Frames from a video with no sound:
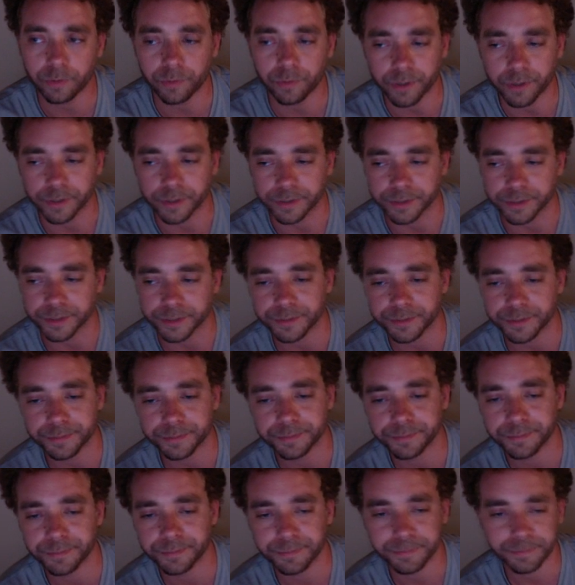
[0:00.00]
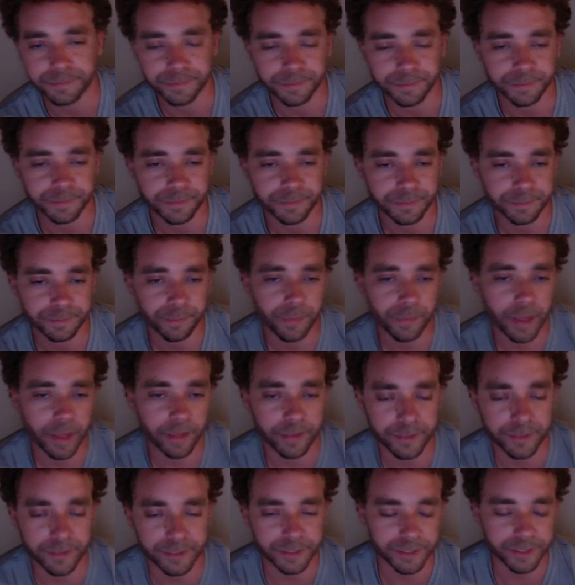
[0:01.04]
runs. And
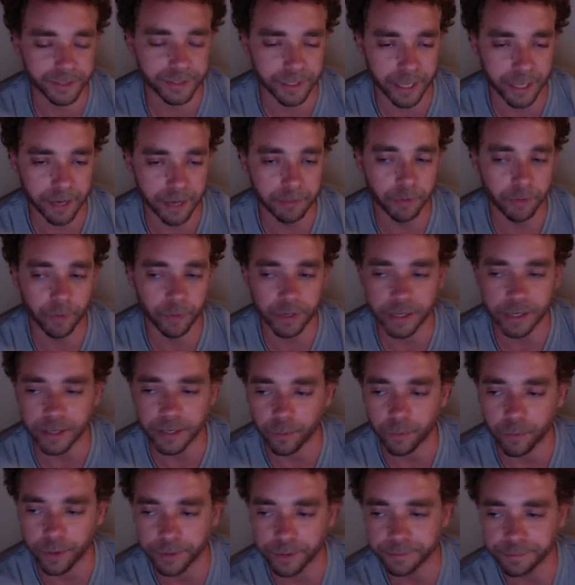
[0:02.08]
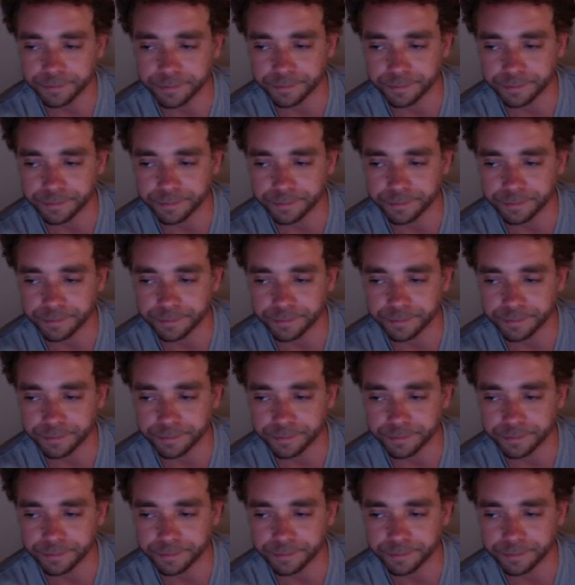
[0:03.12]
this is just a game that we need to win.